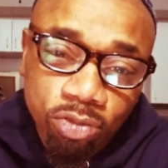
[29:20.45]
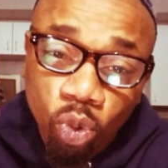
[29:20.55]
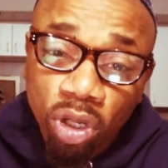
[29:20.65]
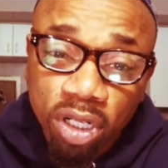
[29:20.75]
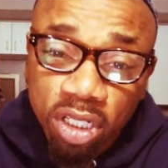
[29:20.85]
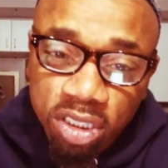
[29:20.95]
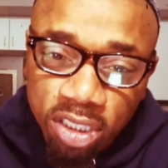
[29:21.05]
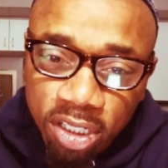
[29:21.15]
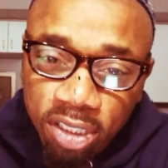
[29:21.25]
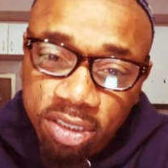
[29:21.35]
One of the
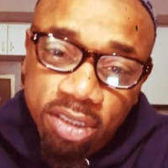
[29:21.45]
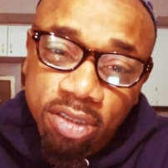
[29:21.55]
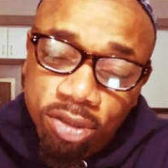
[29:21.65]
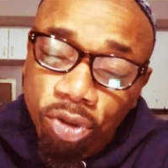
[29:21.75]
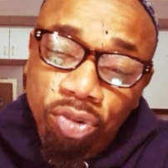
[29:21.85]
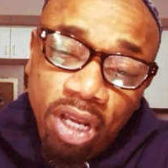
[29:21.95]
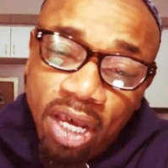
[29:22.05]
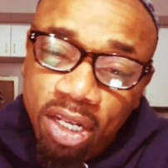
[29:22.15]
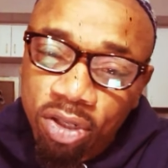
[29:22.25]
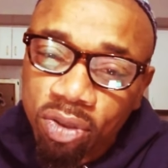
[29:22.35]
tenets is don't
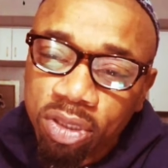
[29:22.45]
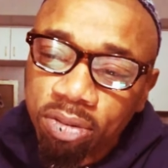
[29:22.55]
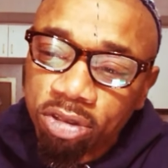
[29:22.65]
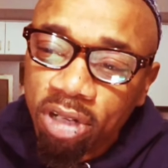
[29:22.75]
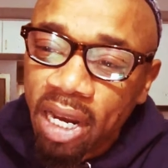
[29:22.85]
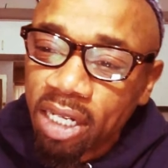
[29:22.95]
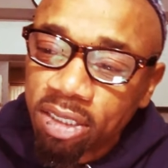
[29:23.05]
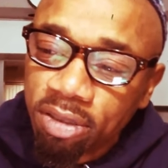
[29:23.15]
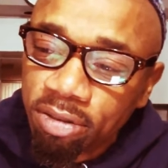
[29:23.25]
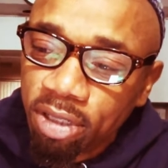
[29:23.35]
add, don't
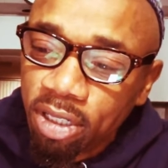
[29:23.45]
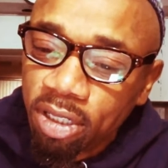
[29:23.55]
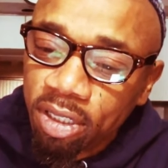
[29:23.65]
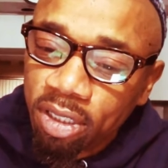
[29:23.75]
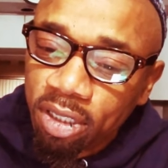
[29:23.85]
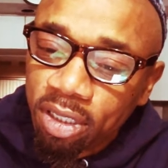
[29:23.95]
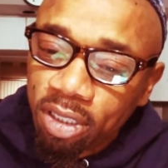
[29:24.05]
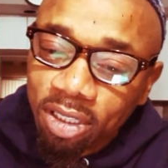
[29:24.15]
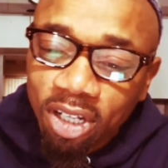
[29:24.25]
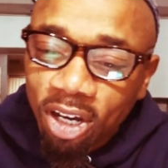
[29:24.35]
subtract. So
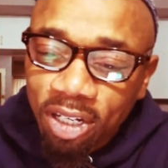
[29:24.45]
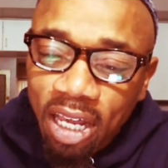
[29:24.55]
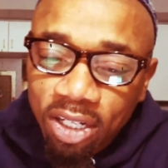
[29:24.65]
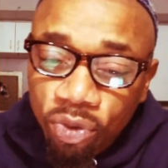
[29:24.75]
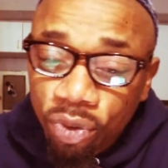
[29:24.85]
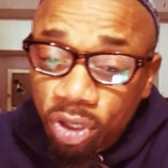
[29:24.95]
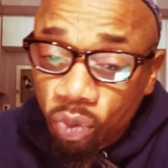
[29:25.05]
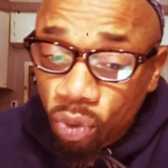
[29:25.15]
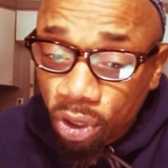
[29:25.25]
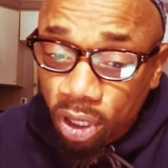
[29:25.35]
y'all not doing
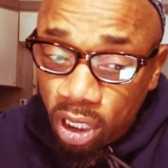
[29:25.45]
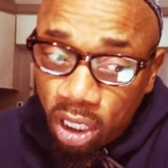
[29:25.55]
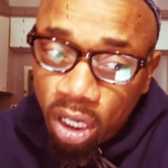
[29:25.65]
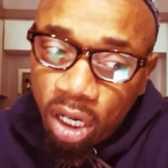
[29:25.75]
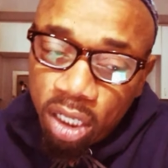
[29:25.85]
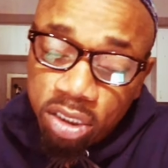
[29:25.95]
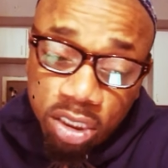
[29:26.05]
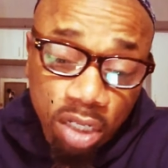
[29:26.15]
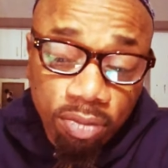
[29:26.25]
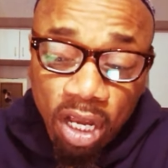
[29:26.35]
the word of God.
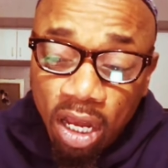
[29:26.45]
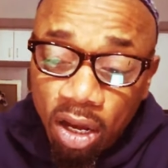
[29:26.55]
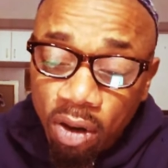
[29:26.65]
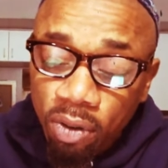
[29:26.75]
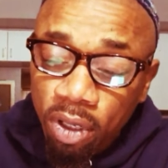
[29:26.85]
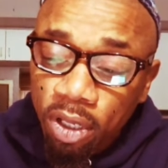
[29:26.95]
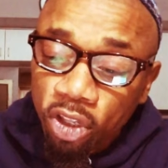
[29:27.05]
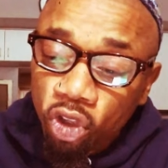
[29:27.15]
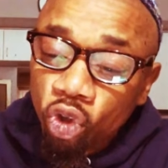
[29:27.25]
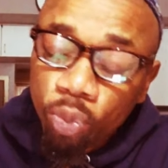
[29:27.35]
Somehow
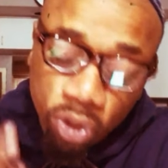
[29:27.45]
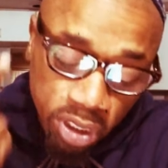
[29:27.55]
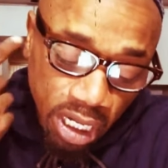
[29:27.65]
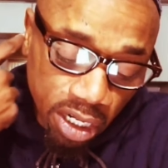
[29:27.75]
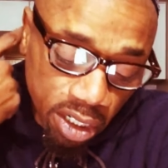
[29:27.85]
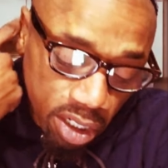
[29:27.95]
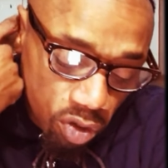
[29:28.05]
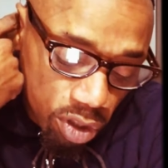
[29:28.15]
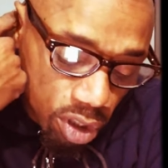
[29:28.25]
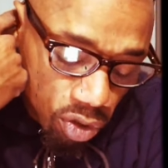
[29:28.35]
you put that in
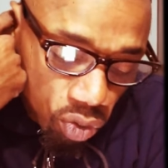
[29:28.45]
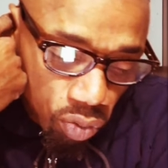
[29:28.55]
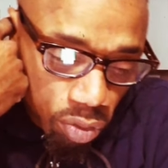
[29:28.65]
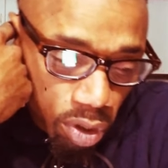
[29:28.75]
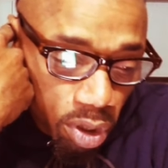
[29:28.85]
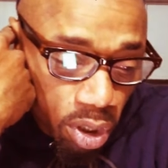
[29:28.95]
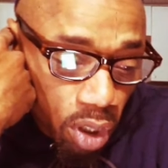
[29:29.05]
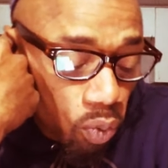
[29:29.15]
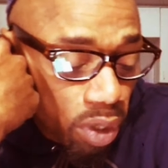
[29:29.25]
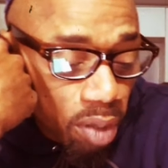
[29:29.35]
there on your own.
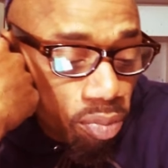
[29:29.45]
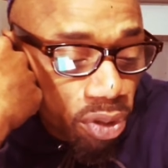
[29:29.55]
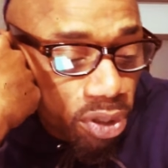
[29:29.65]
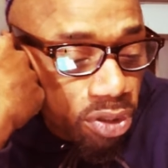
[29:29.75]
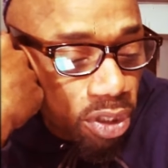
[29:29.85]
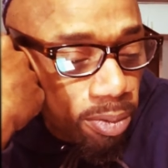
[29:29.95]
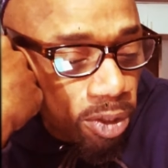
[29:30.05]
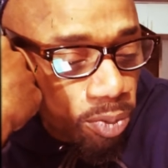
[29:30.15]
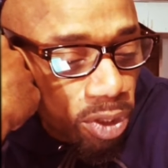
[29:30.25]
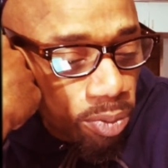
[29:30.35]
And when I bring this
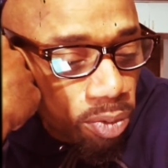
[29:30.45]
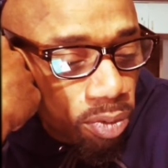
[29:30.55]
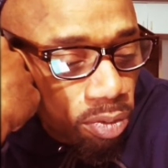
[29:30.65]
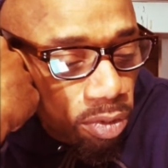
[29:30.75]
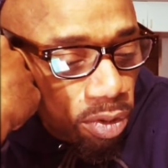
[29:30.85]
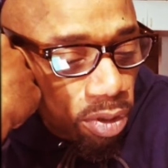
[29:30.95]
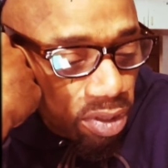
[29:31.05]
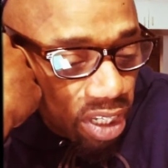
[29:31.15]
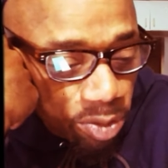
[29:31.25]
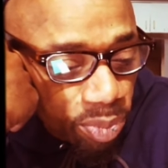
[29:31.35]
up to people
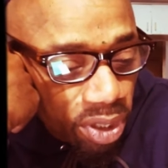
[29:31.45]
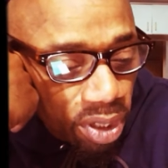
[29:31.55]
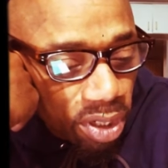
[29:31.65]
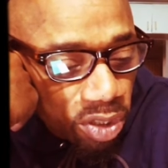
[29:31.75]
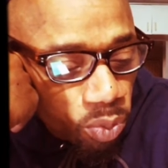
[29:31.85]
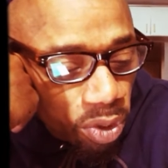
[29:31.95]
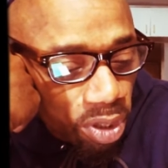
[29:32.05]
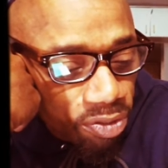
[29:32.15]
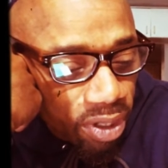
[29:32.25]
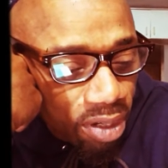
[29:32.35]
that's been in this
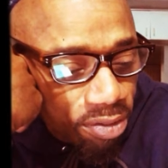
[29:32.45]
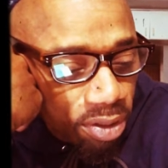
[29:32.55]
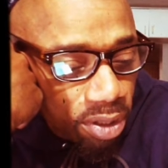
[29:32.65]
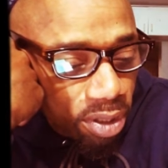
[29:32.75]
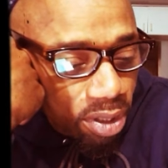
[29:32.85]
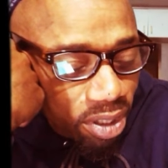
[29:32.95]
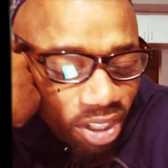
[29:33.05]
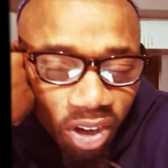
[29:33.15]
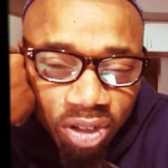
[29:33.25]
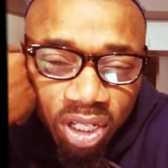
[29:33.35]
word forever,
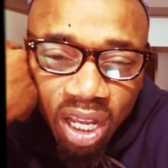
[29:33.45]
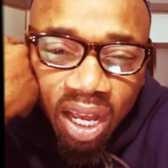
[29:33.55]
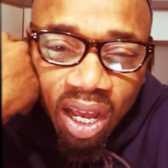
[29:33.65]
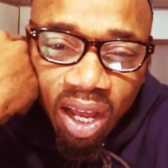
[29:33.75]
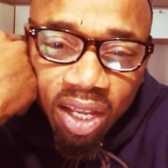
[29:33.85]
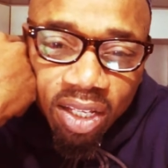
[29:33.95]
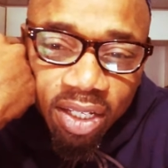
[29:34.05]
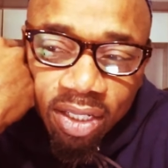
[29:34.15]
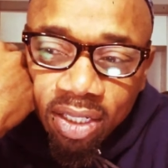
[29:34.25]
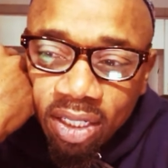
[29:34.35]
y'all lie.
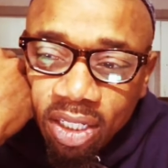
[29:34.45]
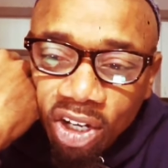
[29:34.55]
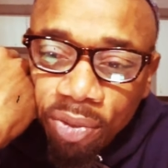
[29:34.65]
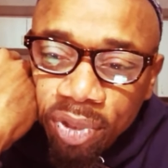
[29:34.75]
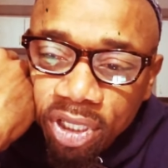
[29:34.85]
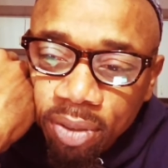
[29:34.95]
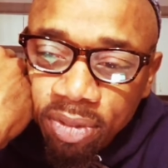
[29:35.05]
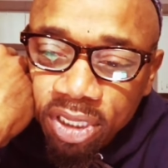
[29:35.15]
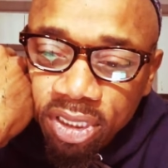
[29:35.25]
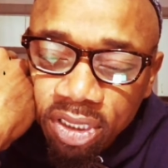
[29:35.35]
And then y'all
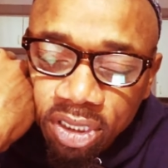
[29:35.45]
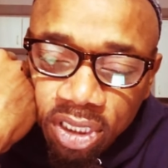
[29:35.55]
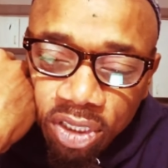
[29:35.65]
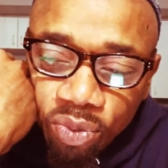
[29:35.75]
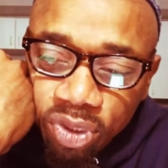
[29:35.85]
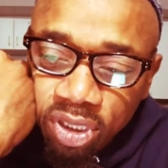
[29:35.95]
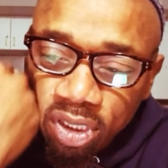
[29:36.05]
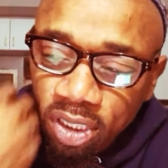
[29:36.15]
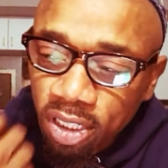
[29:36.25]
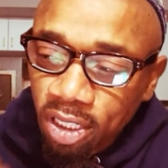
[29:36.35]
become disingenuous
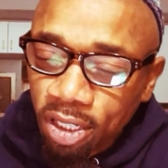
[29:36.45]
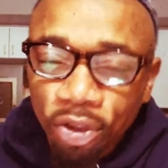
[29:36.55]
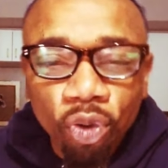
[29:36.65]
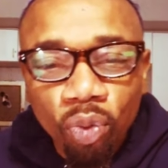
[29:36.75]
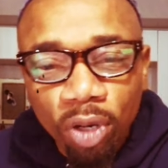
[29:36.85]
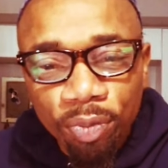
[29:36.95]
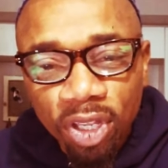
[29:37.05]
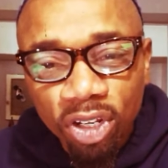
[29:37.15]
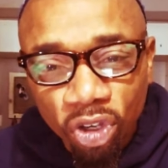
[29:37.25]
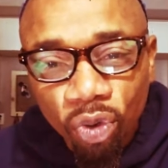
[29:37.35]
and you want
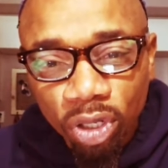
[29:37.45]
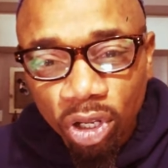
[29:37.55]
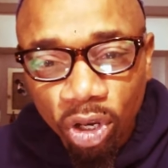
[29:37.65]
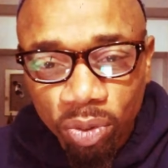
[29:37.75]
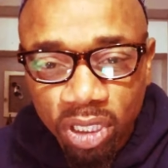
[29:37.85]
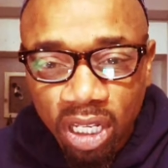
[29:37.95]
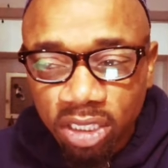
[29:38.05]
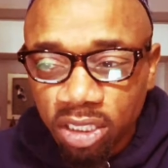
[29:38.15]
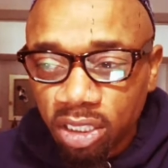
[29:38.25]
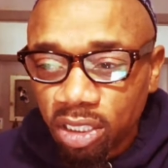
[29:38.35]
me to go along with
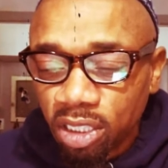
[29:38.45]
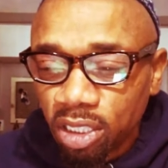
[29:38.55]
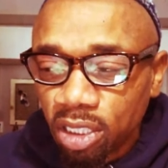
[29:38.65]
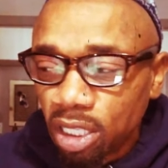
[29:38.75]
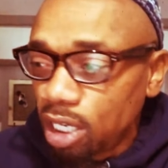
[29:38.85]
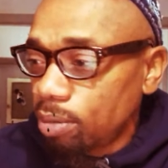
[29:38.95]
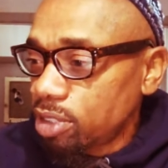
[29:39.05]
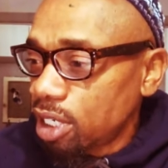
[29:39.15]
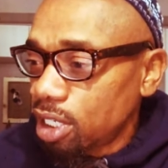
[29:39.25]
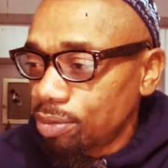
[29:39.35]
that shit. And
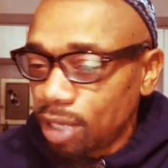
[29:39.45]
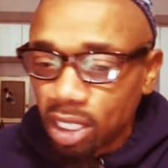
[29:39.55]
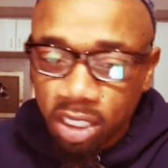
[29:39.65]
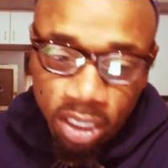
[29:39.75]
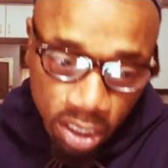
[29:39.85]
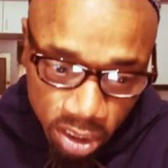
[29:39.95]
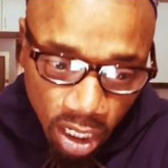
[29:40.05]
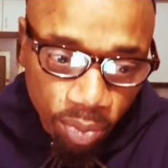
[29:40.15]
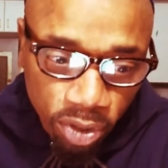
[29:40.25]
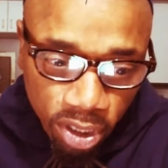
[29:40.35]
I'm telling my kids,
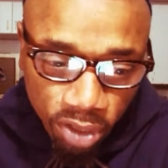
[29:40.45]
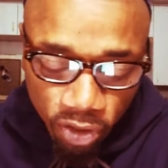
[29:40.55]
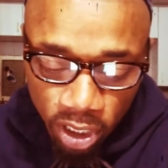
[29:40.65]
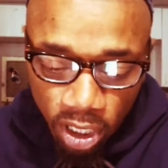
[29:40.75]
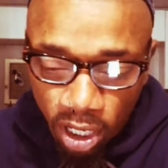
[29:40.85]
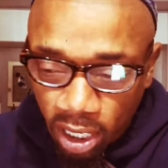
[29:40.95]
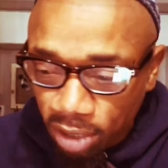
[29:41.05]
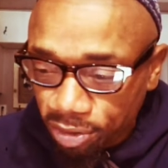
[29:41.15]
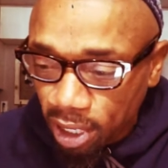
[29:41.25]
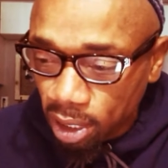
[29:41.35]
I believe in God.
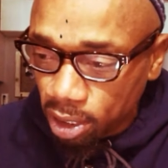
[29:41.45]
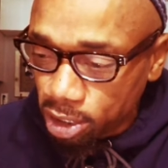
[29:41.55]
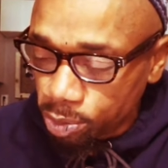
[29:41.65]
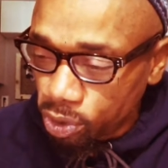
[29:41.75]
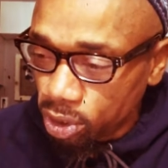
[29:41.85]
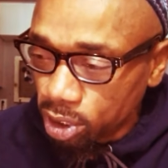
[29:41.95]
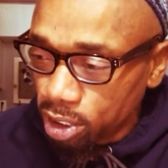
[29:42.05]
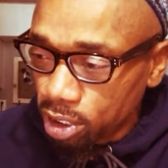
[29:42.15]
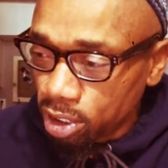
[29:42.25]
I follow this book.